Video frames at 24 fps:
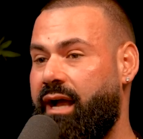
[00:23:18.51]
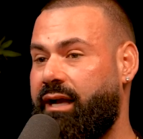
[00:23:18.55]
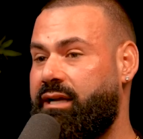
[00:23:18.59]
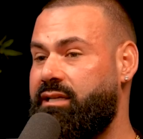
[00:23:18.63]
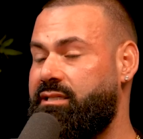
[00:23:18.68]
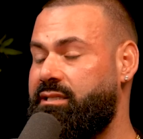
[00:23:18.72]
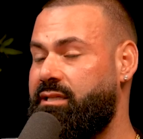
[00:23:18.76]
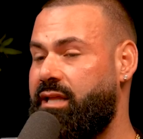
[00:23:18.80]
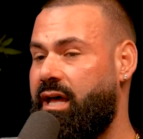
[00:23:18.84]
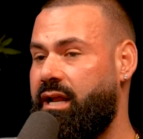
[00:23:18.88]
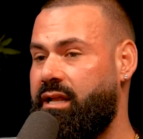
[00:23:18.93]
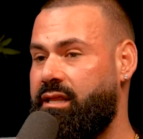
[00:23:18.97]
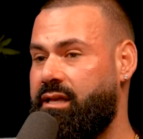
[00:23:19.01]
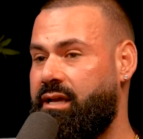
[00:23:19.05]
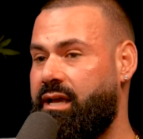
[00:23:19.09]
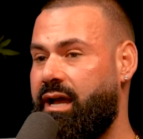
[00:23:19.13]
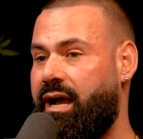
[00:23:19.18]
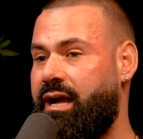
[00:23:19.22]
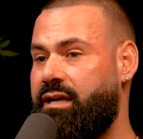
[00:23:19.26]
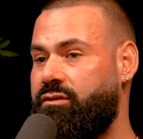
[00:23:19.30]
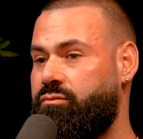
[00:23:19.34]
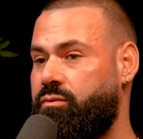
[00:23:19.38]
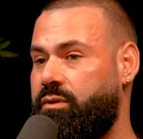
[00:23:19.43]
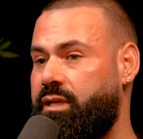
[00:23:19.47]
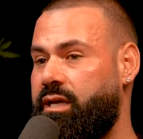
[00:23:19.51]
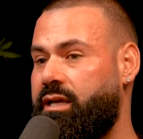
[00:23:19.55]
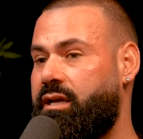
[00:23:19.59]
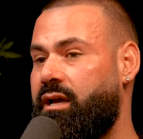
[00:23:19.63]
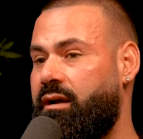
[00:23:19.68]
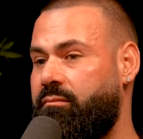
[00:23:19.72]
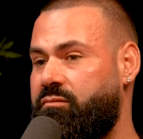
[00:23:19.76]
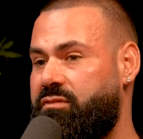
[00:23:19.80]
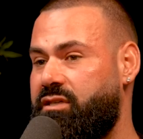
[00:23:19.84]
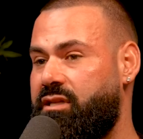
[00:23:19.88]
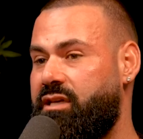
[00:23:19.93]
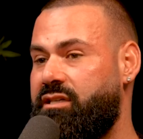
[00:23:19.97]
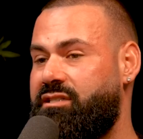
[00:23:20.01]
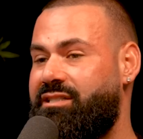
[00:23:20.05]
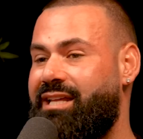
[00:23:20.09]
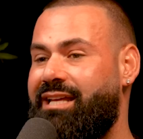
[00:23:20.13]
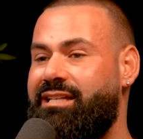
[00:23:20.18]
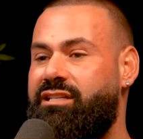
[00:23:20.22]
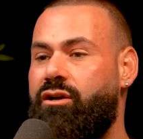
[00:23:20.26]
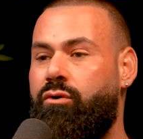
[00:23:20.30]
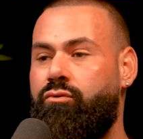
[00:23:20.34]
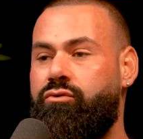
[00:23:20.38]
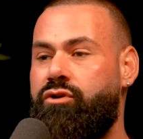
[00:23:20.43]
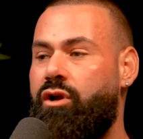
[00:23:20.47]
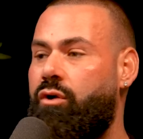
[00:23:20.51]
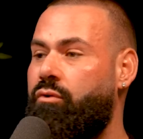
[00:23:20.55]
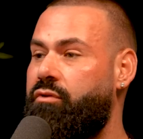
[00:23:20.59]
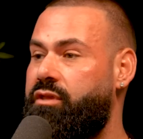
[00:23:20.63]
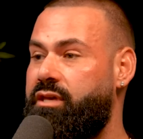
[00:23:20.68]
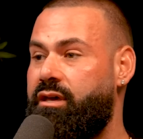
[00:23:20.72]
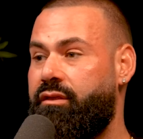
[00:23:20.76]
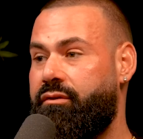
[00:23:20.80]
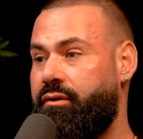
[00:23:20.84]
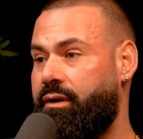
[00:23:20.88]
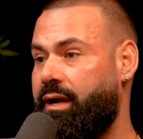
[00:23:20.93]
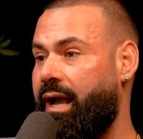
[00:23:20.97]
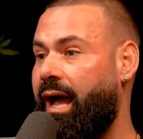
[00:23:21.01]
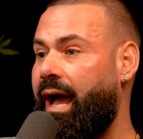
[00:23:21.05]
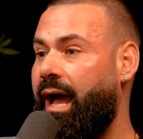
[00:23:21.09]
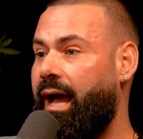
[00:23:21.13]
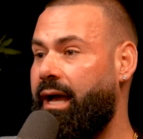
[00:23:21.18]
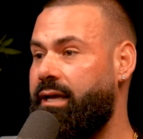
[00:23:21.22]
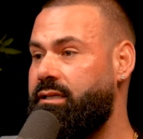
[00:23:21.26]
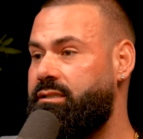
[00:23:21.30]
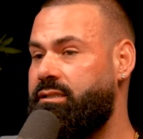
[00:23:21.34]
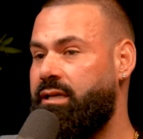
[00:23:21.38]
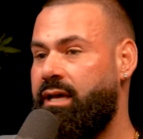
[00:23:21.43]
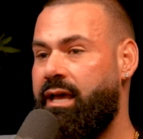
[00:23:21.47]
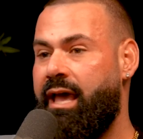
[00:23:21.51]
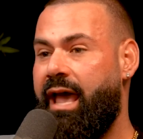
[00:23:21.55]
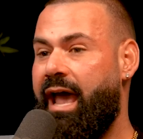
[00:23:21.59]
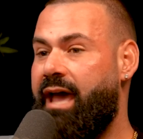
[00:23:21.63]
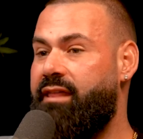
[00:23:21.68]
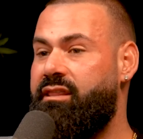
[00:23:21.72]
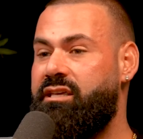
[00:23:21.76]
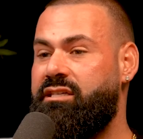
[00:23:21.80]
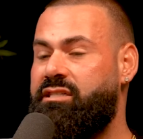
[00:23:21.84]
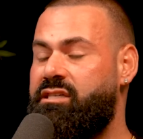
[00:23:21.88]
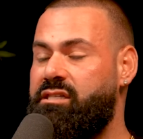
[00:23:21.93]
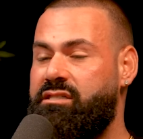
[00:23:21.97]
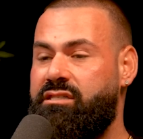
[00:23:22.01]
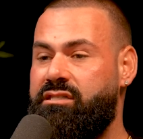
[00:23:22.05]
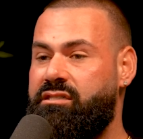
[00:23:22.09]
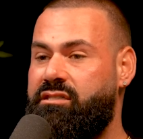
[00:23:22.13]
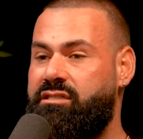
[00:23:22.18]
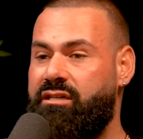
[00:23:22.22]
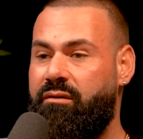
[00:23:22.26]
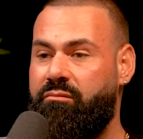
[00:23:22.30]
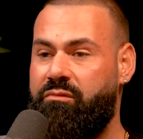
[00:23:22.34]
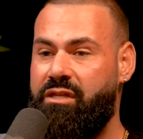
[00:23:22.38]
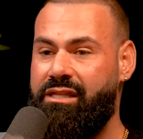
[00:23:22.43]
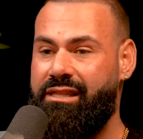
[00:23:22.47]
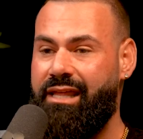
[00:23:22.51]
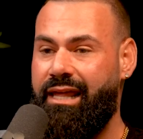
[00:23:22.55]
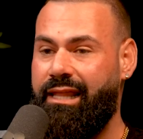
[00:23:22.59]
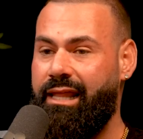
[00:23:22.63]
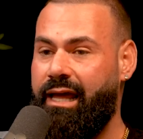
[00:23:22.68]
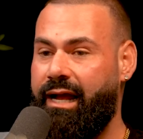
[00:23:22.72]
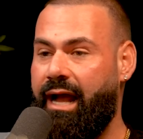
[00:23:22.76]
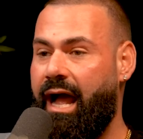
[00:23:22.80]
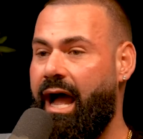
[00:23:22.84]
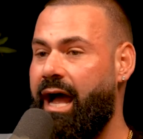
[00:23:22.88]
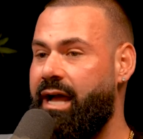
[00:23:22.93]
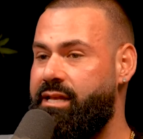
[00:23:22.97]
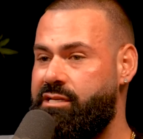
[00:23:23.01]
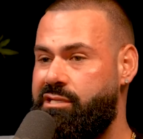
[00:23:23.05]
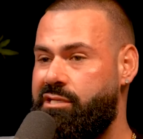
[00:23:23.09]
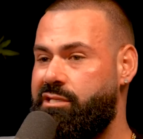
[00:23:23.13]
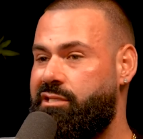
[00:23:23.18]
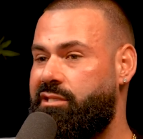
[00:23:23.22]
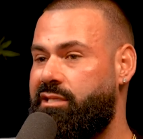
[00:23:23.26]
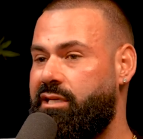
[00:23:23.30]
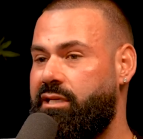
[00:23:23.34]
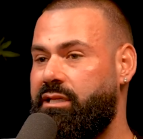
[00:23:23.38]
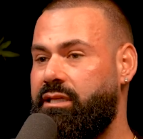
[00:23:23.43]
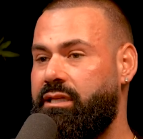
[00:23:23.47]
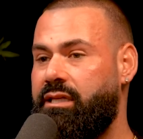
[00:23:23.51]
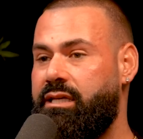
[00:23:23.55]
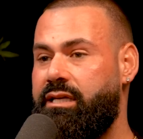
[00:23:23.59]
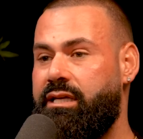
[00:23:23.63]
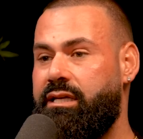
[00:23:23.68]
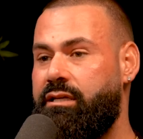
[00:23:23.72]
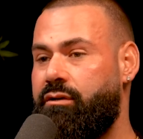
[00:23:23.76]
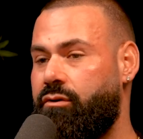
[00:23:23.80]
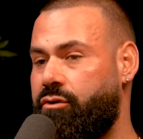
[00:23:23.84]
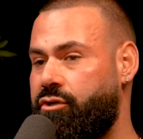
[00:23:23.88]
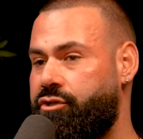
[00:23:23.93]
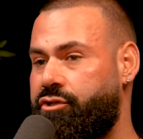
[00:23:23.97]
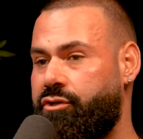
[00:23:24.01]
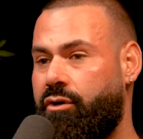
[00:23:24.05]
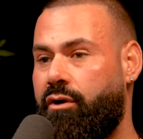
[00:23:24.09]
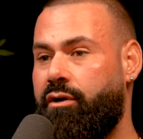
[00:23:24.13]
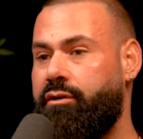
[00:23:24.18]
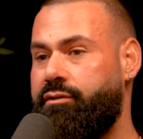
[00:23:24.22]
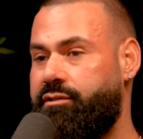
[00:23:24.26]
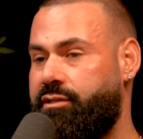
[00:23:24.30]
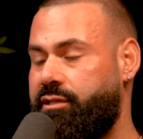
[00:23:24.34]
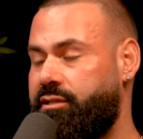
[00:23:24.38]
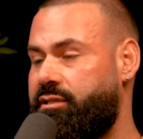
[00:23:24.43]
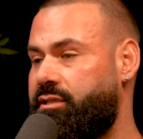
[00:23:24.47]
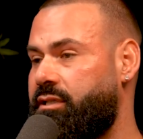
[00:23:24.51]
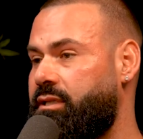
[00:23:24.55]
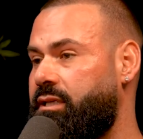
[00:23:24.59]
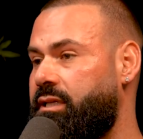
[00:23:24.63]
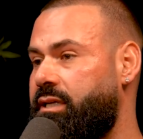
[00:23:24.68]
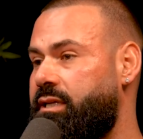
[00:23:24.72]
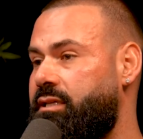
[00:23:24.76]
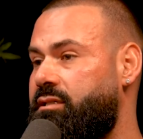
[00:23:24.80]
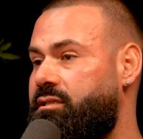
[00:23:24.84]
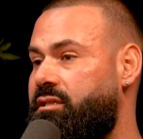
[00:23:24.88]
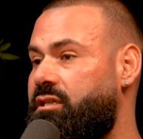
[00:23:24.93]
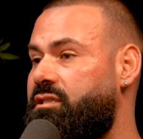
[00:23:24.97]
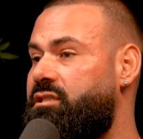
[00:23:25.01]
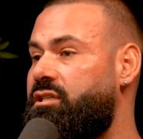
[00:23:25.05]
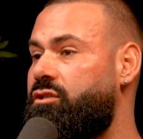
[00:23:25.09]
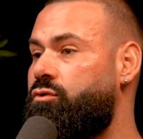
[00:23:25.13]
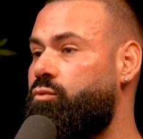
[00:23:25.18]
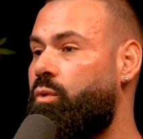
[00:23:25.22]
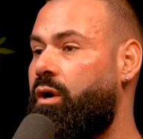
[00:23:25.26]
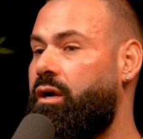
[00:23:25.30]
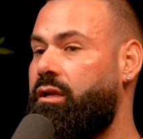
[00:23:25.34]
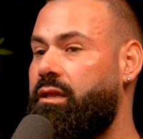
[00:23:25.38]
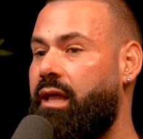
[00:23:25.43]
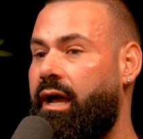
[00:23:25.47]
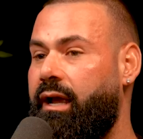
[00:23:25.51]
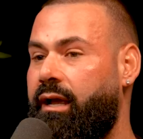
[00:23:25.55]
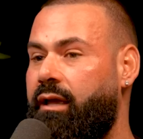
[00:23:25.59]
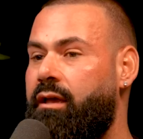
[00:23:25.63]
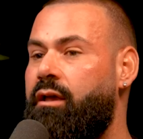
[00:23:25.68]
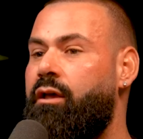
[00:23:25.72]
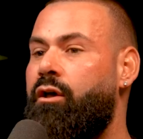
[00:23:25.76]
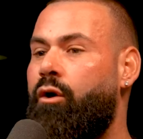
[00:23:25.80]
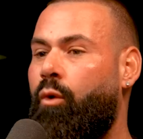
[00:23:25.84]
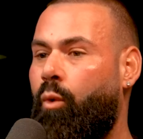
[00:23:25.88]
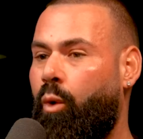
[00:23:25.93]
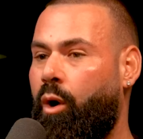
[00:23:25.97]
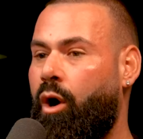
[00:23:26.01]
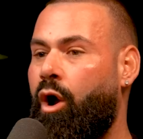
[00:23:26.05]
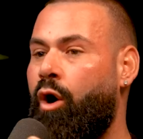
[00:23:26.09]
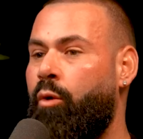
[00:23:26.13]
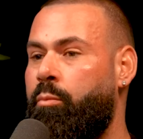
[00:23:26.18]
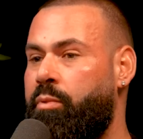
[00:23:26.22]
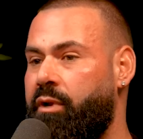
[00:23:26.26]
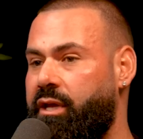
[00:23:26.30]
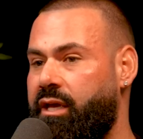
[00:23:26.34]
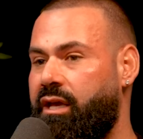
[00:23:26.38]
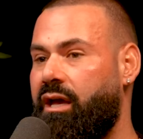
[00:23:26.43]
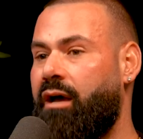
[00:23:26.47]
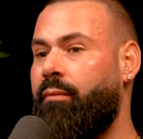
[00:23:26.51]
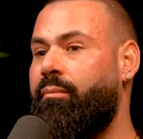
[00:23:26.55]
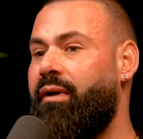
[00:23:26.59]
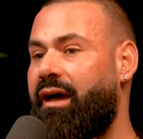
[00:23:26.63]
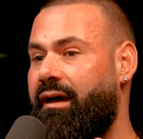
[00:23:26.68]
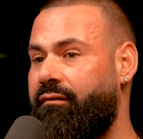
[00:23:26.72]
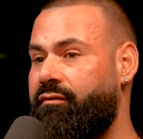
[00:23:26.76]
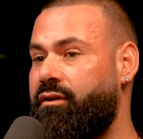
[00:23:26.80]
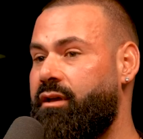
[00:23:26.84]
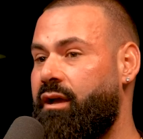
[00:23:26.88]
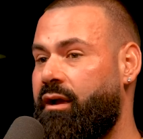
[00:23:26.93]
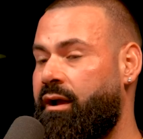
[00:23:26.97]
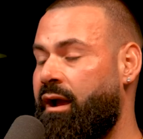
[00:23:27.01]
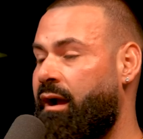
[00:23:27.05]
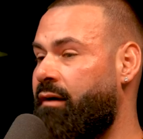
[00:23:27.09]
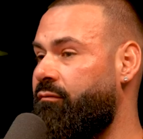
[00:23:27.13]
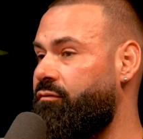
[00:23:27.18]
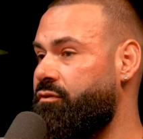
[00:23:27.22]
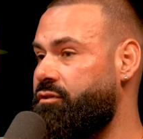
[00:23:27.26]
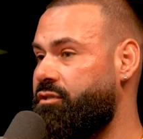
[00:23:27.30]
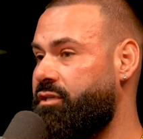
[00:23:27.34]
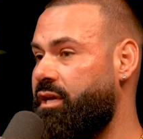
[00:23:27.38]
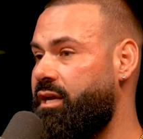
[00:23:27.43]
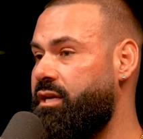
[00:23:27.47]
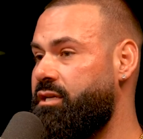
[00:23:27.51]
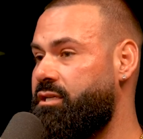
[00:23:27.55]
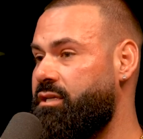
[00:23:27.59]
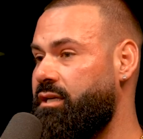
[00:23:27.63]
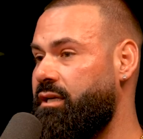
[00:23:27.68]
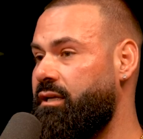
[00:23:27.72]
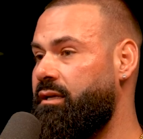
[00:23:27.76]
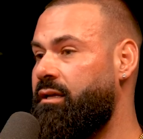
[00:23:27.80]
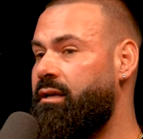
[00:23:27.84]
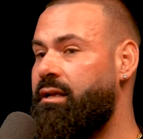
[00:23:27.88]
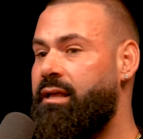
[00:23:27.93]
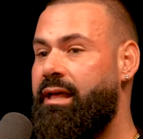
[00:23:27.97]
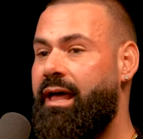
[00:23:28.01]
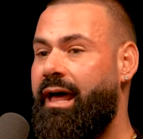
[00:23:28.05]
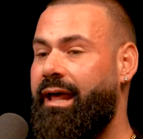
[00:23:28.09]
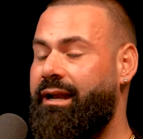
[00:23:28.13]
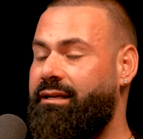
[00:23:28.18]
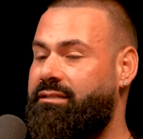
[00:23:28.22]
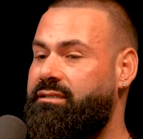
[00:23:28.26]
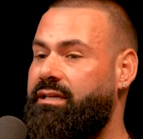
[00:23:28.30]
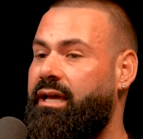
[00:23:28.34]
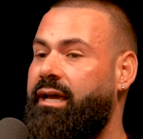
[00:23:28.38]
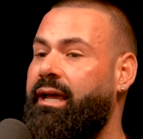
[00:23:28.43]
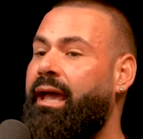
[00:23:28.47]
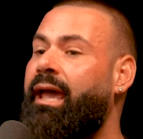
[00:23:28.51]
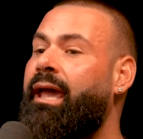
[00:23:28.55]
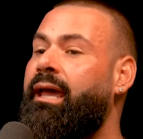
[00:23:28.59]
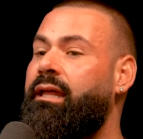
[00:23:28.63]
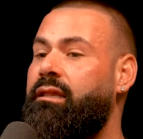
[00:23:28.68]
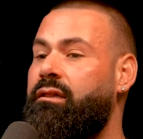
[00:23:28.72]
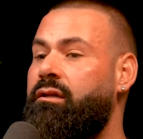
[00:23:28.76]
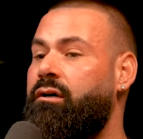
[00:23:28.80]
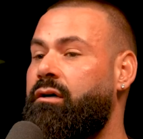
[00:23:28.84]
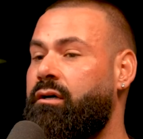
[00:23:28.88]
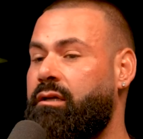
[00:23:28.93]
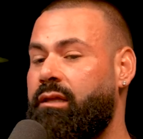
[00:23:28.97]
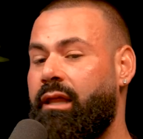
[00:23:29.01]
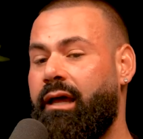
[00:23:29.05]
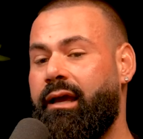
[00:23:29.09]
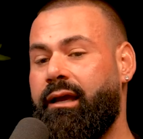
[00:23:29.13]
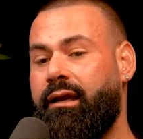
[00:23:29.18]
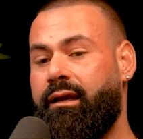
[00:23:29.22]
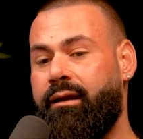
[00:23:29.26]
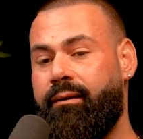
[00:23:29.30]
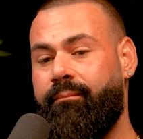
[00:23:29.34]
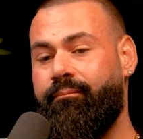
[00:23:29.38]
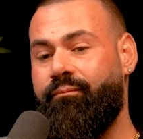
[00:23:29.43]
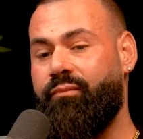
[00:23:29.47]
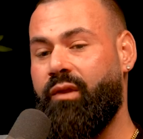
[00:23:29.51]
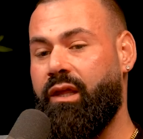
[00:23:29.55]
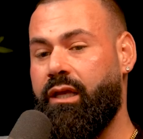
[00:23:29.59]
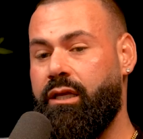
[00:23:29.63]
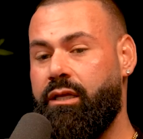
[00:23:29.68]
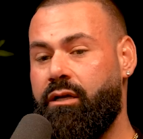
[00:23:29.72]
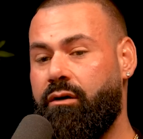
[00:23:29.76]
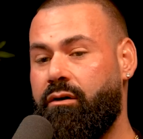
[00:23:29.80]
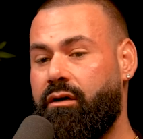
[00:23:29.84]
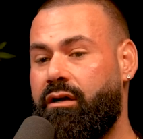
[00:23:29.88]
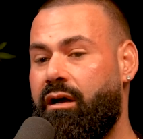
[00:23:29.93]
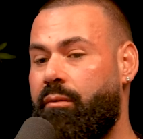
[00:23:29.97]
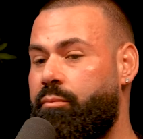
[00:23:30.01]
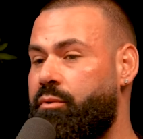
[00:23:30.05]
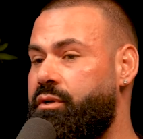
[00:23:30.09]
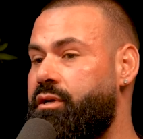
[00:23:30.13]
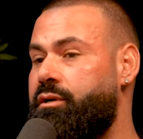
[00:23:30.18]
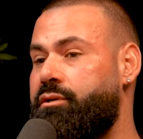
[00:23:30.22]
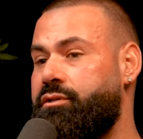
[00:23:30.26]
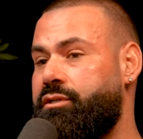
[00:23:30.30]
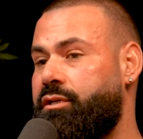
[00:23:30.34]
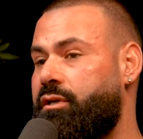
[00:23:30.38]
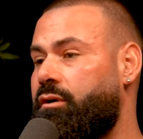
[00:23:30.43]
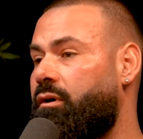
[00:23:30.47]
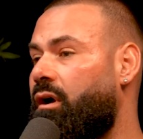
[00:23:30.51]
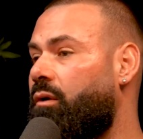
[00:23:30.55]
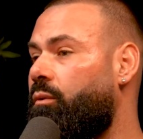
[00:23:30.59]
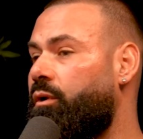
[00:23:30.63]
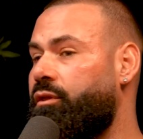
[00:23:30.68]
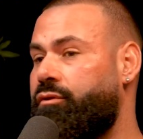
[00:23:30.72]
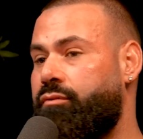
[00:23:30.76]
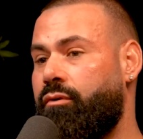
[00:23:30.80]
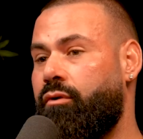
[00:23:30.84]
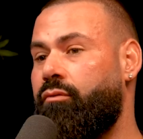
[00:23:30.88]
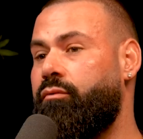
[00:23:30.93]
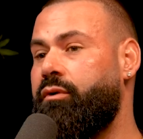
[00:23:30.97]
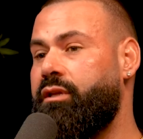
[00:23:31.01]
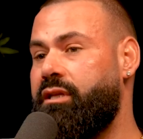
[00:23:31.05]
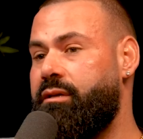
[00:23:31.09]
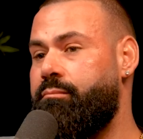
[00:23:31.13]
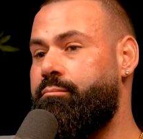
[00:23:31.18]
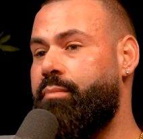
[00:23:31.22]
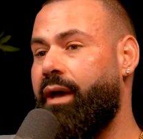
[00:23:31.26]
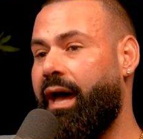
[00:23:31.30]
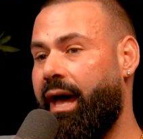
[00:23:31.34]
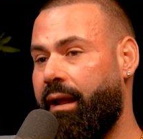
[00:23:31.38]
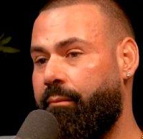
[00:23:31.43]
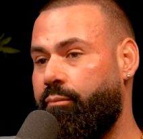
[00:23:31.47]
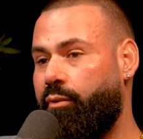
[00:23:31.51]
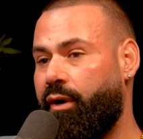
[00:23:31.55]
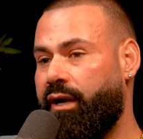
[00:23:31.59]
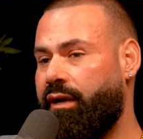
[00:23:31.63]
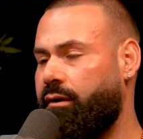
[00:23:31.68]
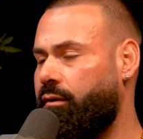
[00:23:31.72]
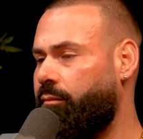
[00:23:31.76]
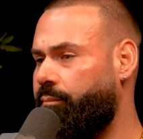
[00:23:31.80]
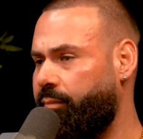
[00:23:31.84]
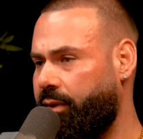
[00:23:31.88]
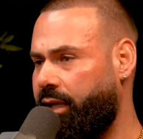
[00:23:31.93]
Because a lot of the guys, when they come to this, they don't know the other guys. And this isn't something that like I just sit and lead or Sean sits and leads. This is where like we're opening up, having a conversation. And it's like, hey, look, like, a couple of years ago, I went through a really bad breakup.